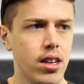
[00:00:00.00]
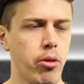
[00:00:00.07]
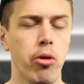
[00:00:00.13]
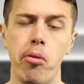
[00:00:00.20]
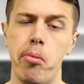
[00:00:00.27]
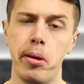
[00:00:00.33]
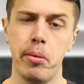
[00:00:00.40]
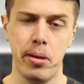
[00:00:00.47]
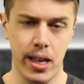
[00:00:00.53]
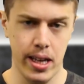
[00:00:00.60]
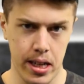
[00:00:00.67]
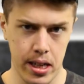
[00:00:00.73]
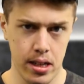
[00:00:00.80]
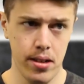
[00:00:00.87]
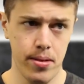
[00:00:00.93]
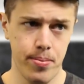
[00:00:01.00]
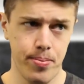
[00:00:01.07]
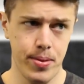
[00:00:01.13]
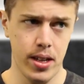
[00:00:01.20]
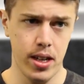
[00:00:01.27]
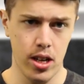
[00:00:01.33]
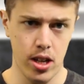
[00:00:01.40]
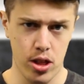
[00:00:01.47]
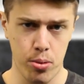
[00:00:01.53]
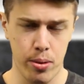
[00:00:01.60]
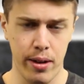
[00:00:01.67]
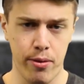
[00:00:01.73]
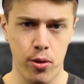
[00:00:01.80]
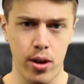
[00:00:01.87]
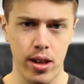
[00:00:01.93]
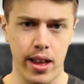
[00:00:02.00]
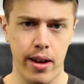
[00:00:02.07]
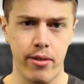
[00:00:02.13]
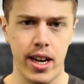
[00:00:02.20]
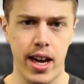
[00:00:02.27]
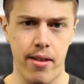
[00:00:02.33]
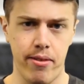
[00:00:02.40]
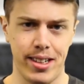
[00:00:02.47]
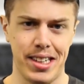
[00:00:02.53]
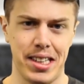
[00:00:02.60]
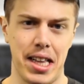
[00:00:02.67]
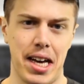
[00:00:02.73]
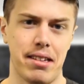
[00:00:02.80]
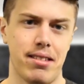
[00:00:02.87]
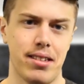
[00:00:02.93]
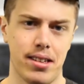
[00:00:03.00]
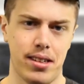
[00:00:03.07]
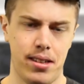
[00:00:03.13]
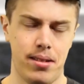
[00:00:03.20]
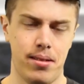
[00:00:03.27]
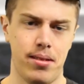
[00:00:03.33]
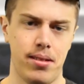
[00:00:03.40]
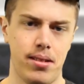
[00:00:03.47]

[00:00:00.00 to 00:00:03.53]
We will be playing a 3411 Heaven Classic.